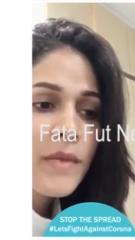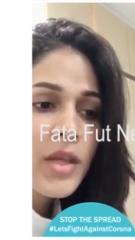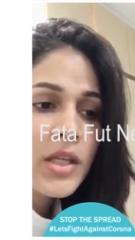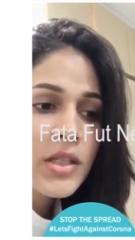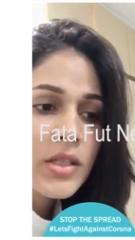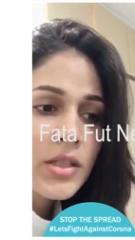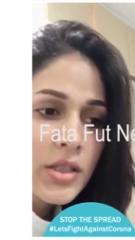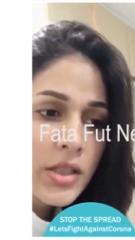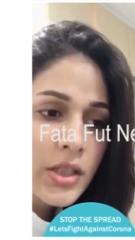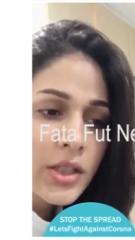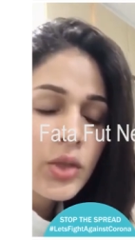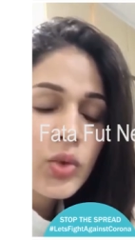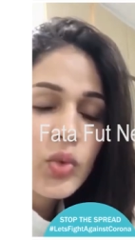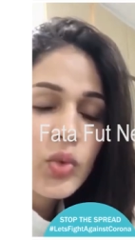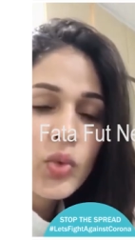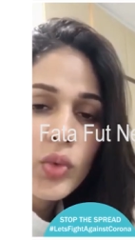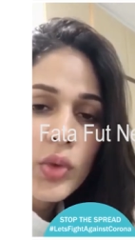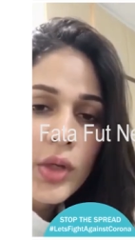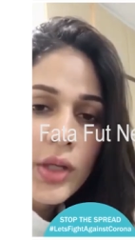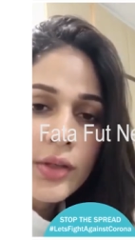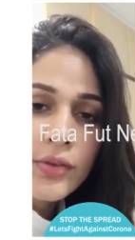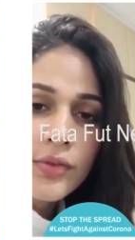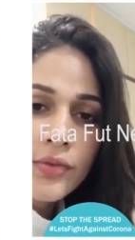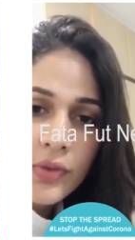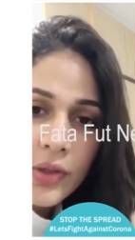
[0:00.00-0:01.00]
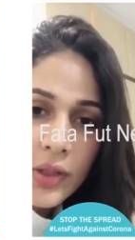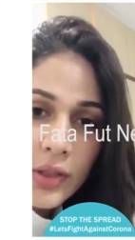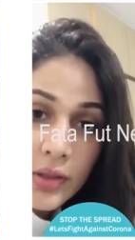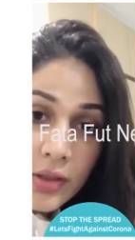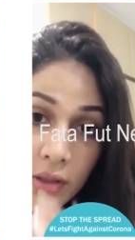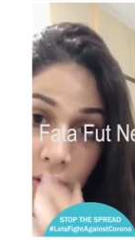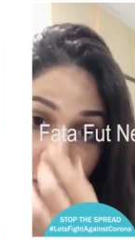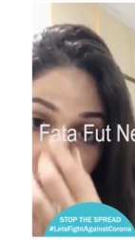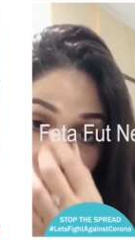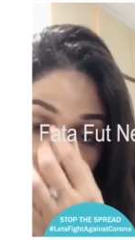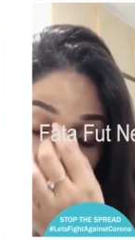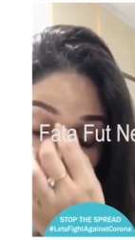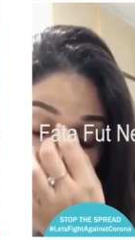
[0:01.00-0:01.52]
still you can feel
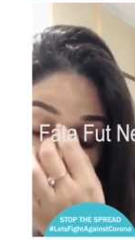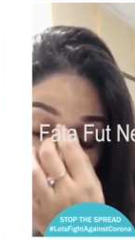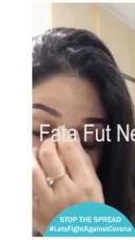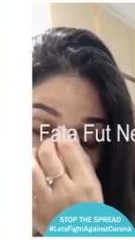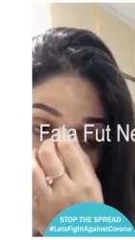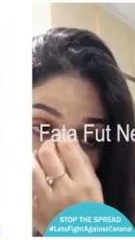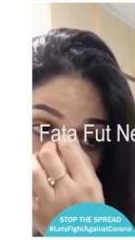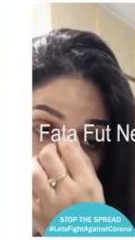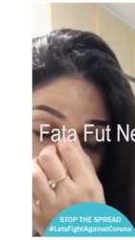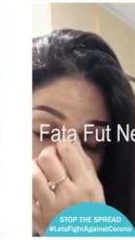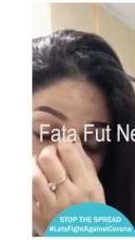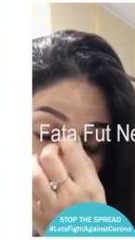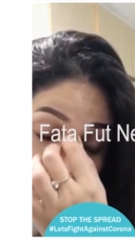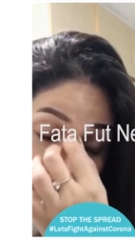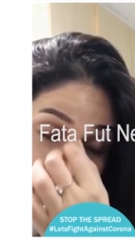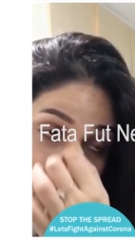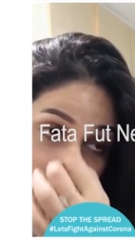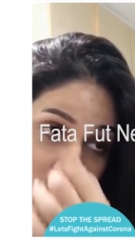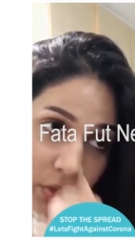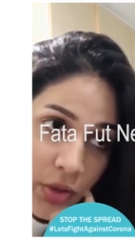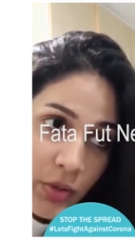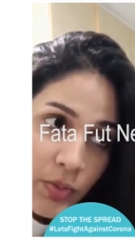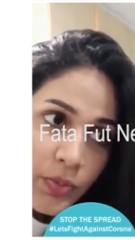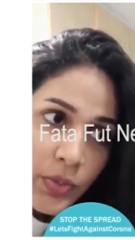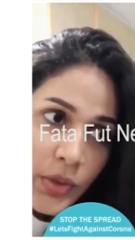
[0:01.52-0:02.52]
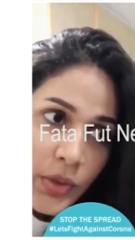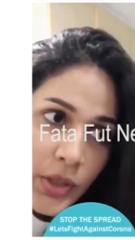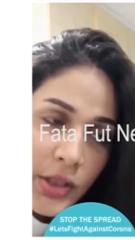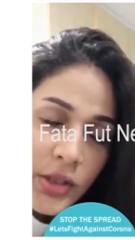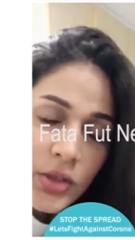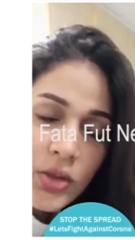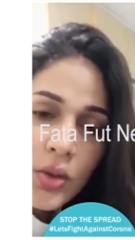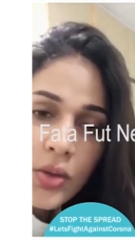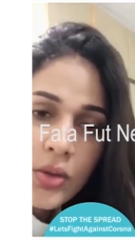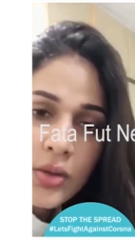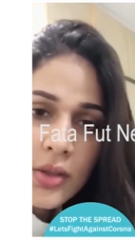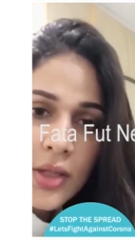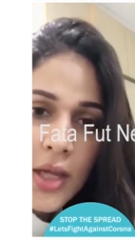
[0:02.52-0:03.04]
the the symptoms please
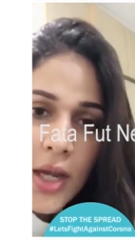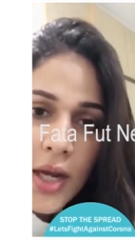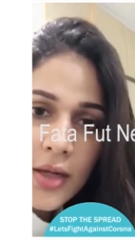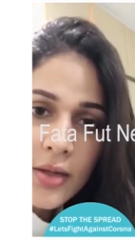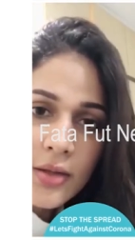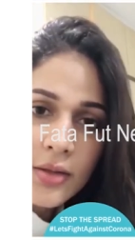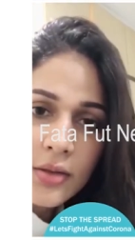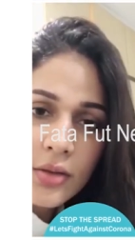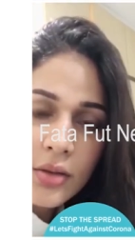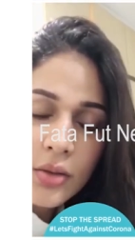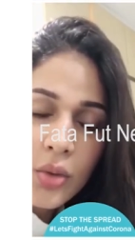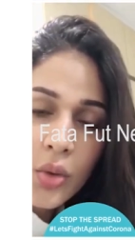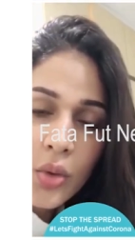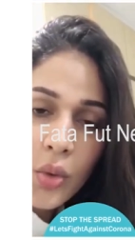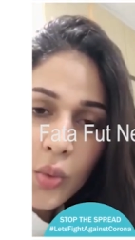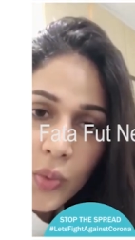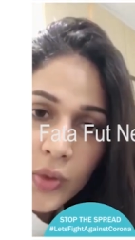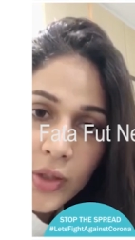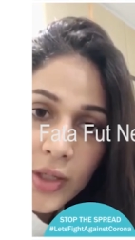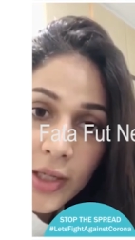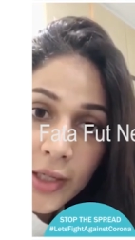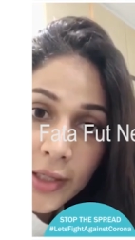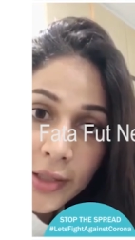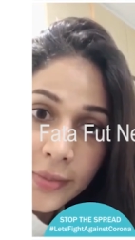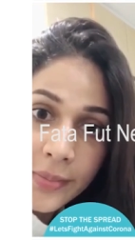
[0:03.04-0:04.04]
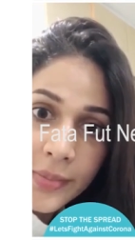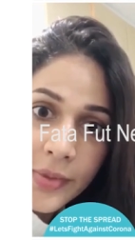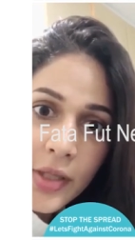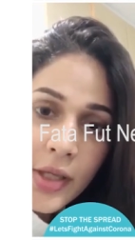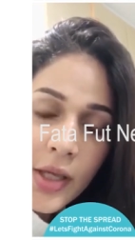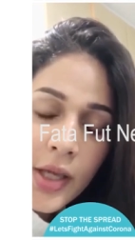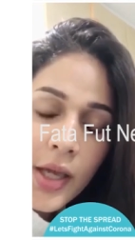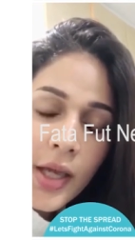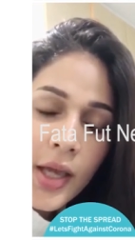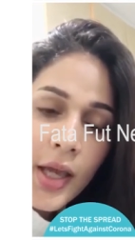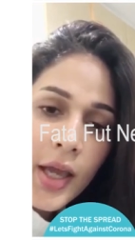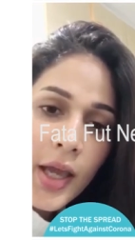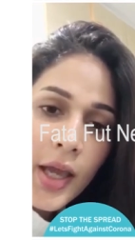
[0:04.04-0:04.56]
contact the covid health
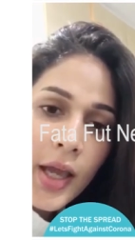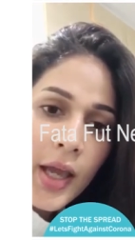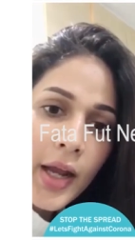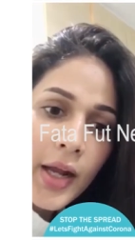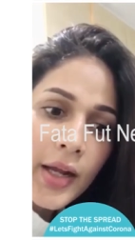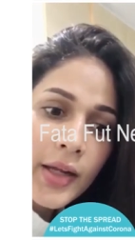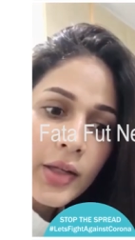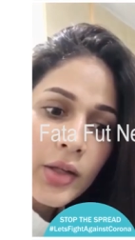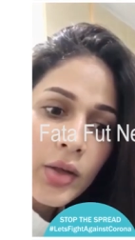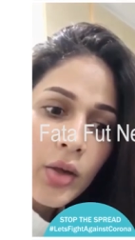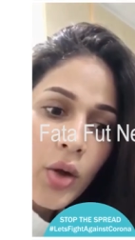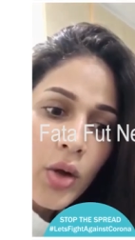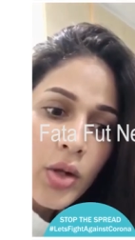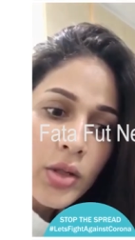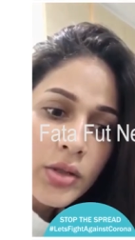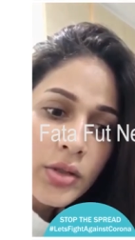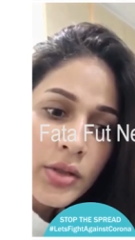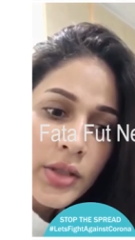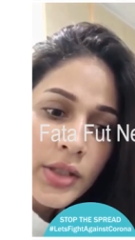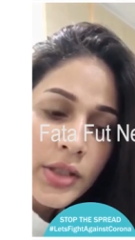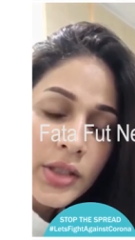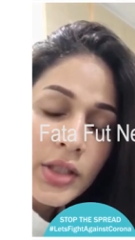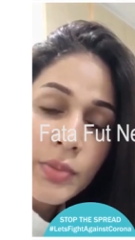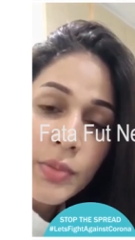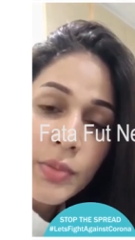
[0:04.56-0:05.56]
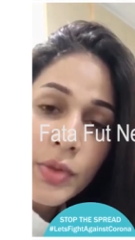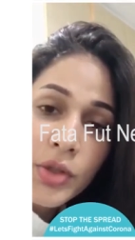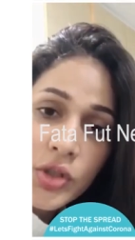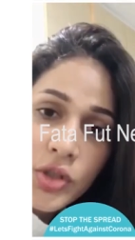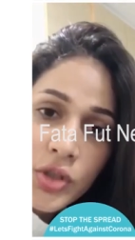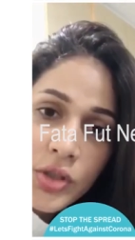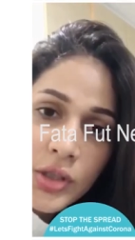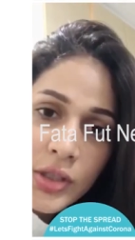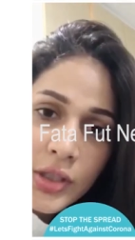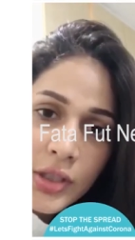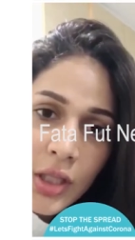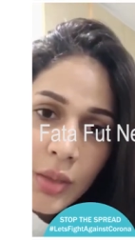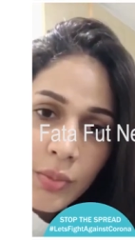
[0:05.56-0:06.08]
and also there's an
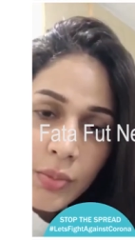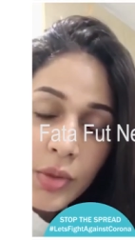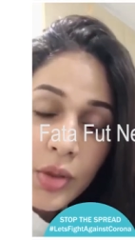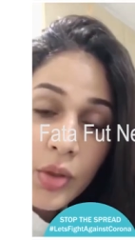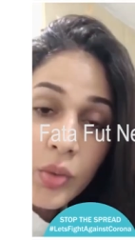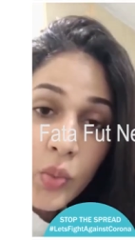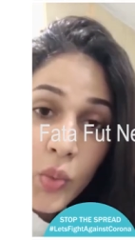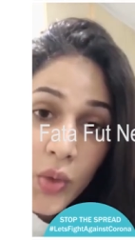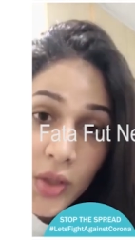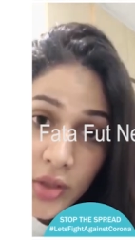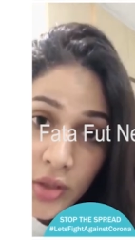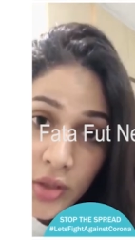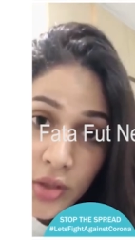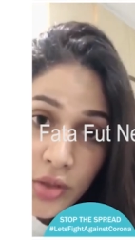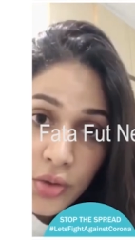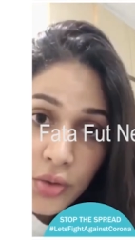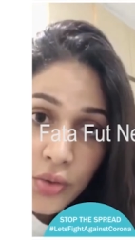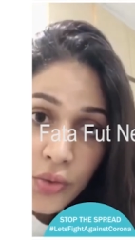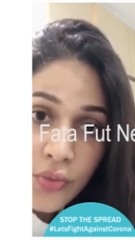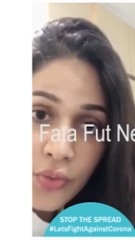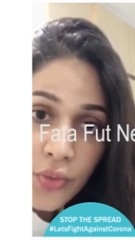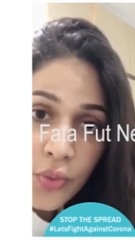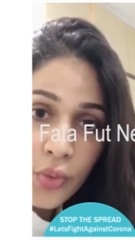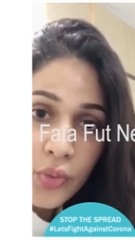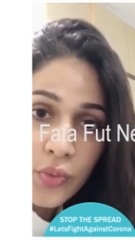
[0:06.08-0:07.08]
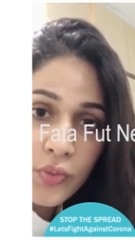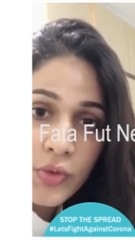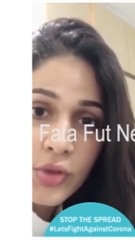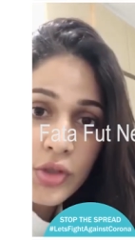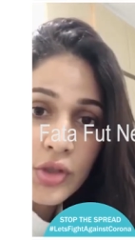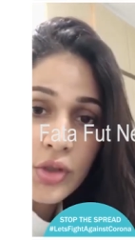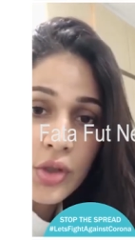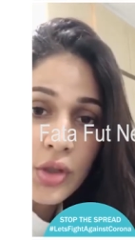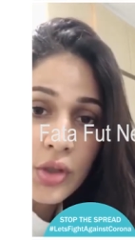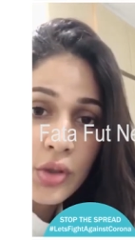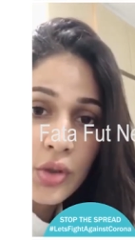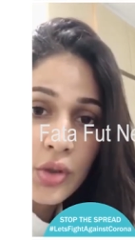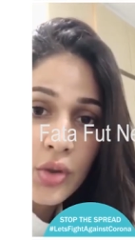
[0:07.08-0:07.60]
emergency number 104
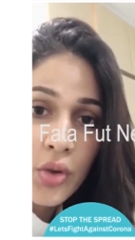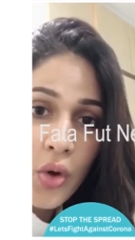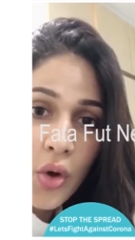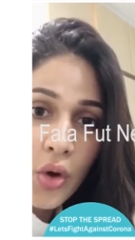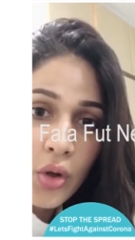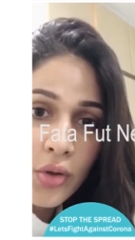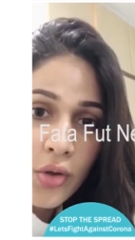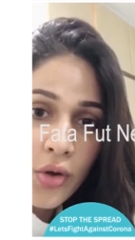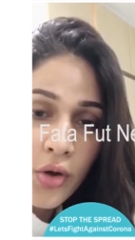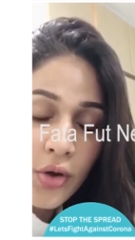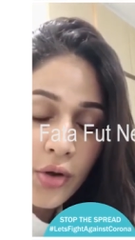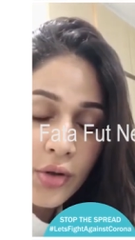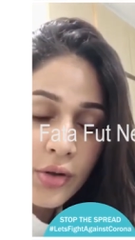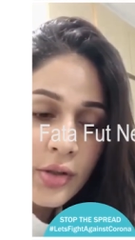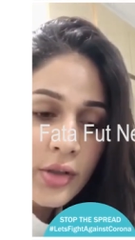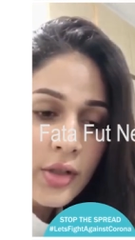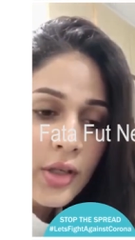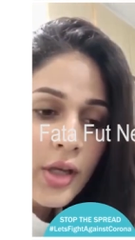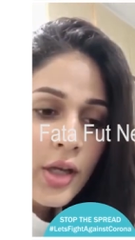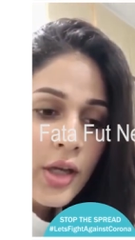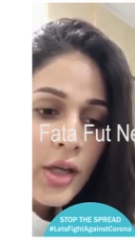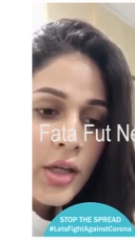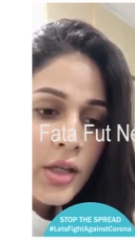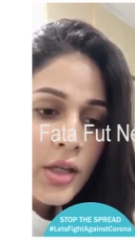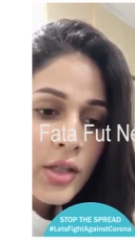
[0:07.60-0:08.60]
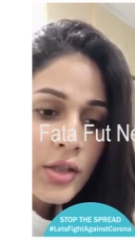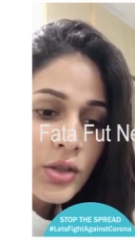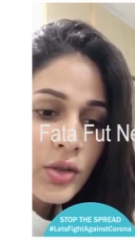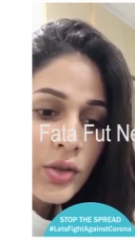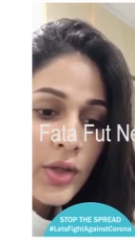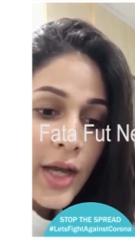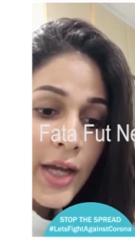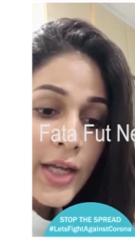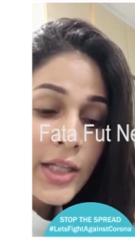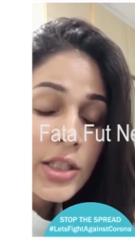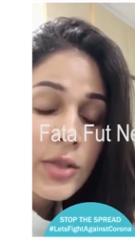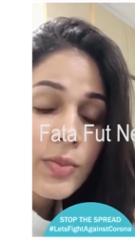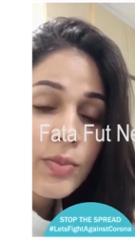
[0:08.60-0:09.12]
which you can call on so
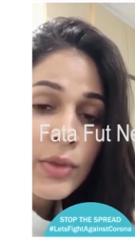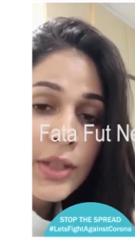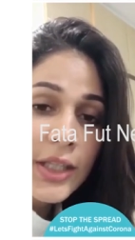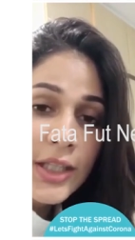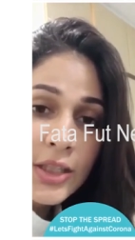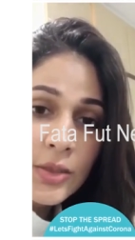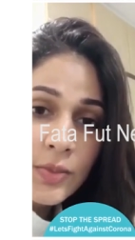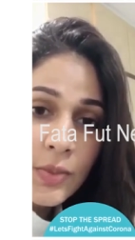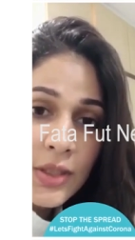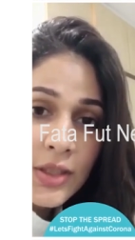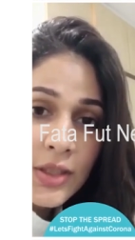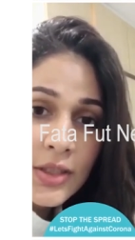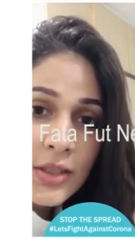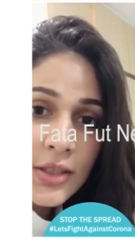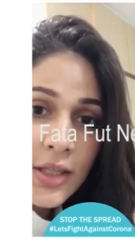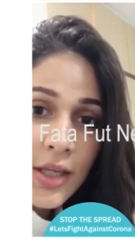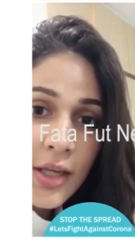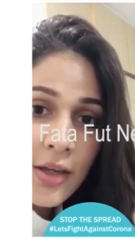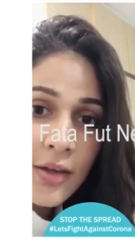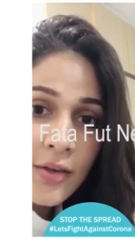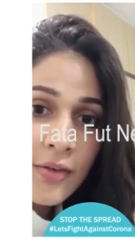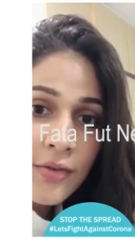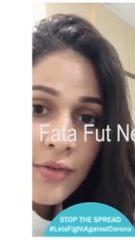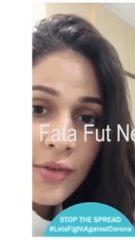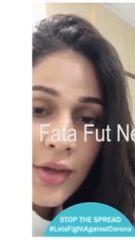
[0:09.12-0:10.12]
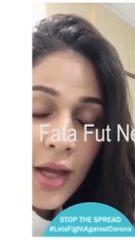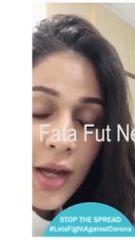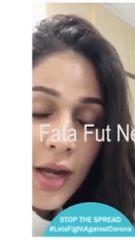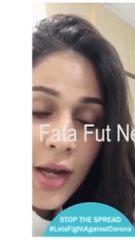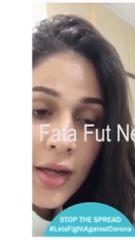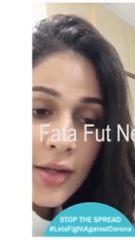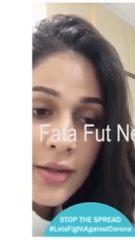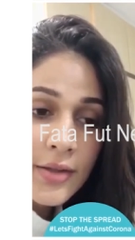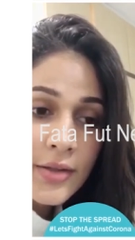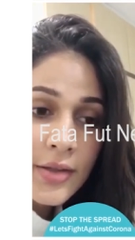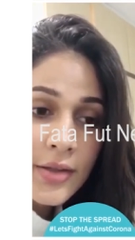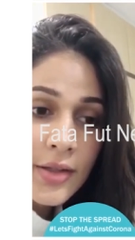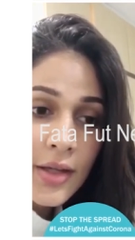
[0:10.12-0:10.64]
guys please be safe
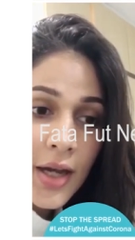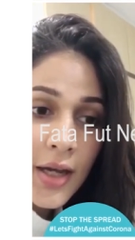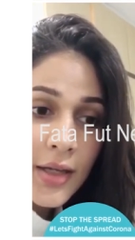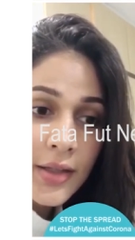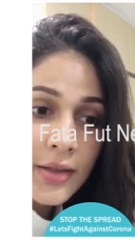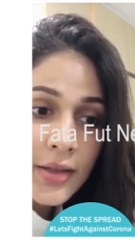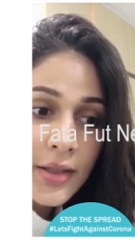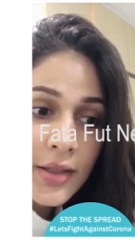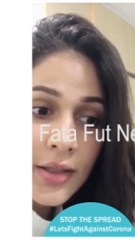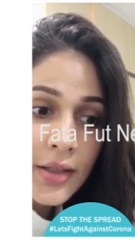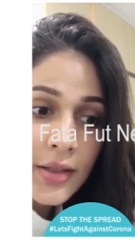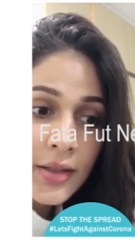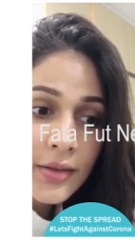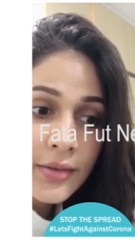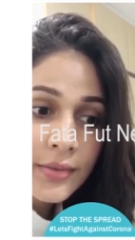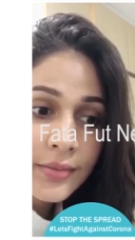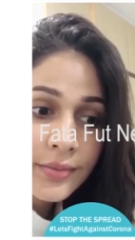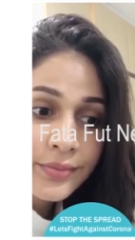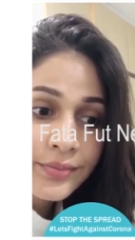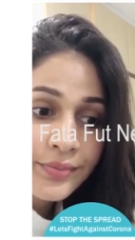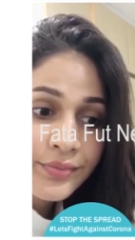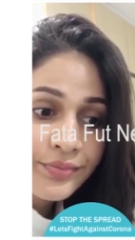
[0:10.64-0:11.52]
and uh, i think